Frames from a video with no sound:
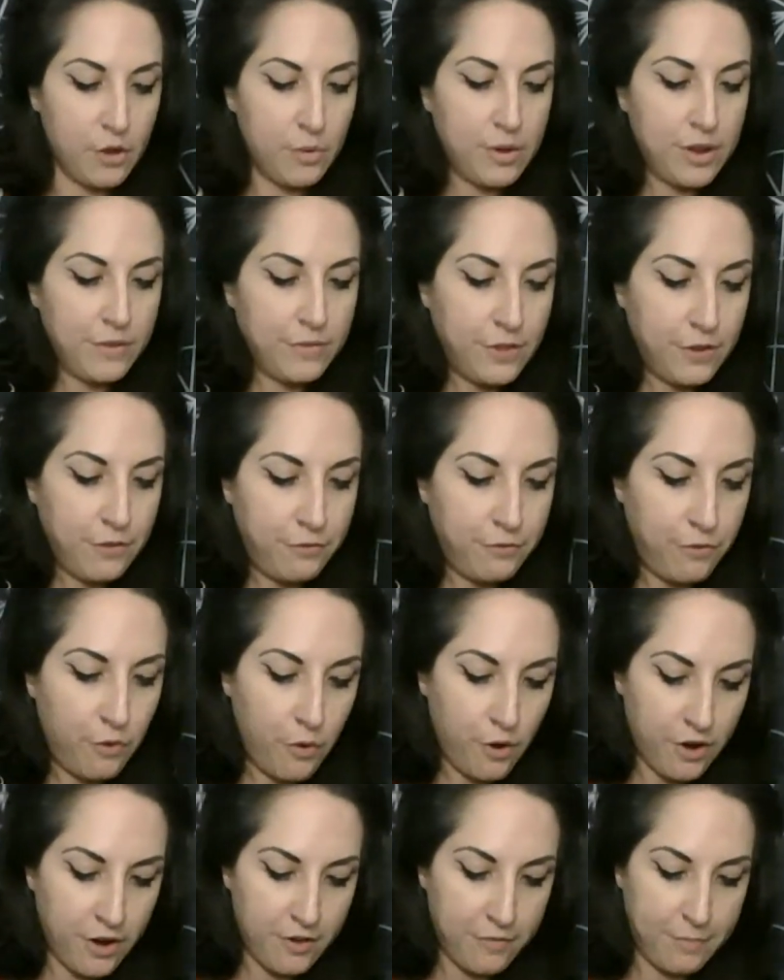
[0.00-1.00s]
We have the
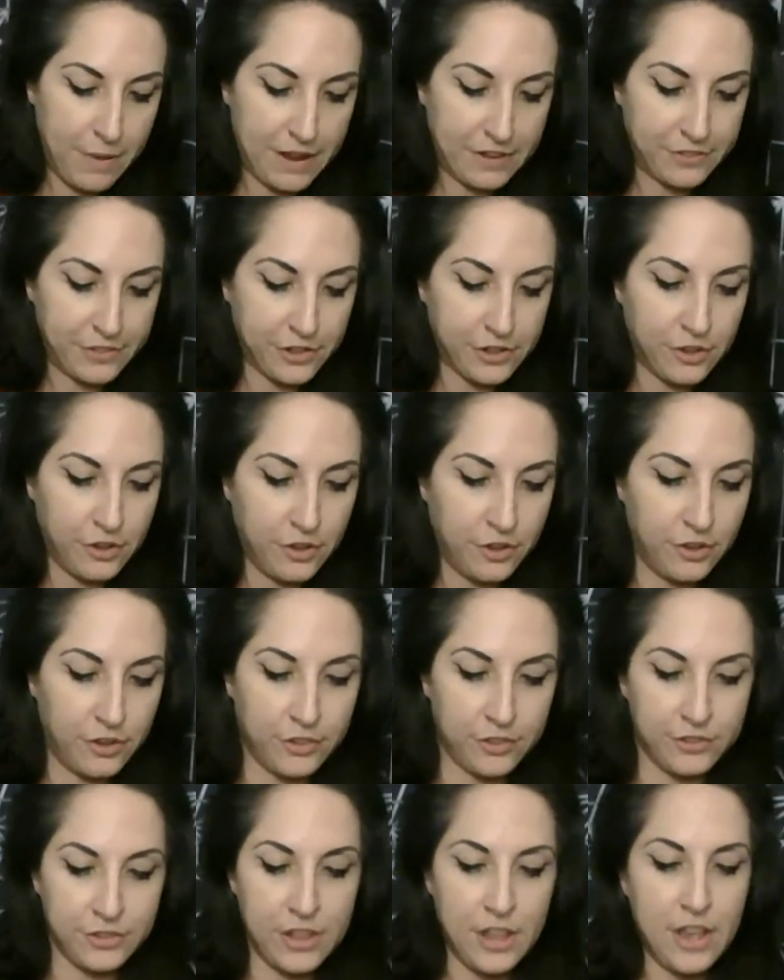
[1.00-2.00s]
Four of
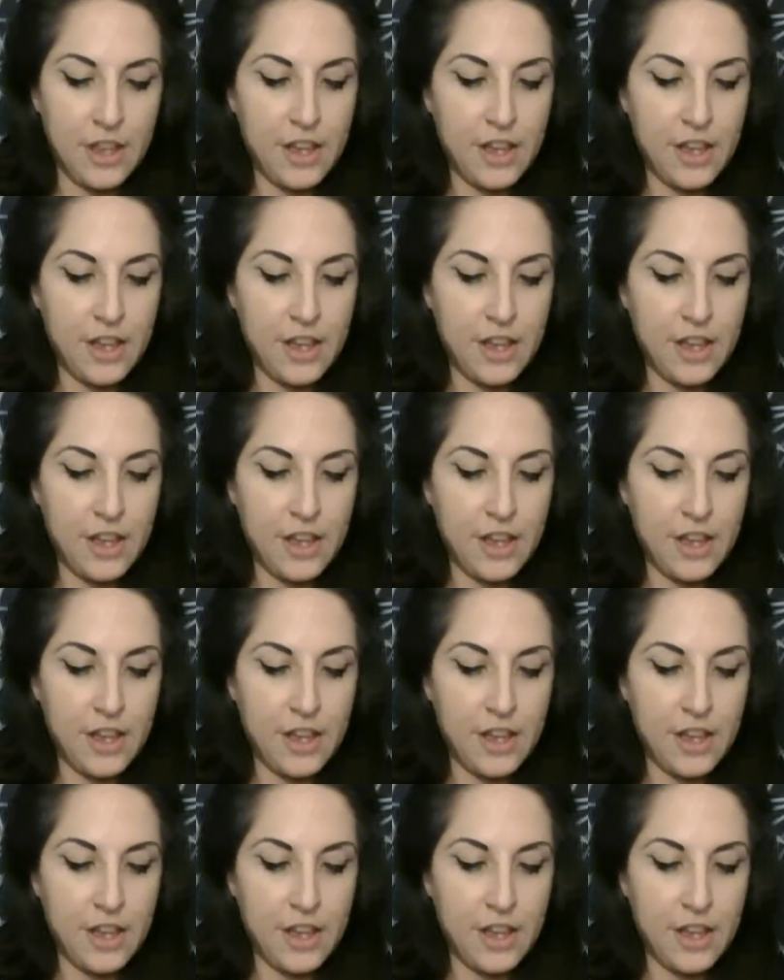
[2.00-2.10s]
Pentacles.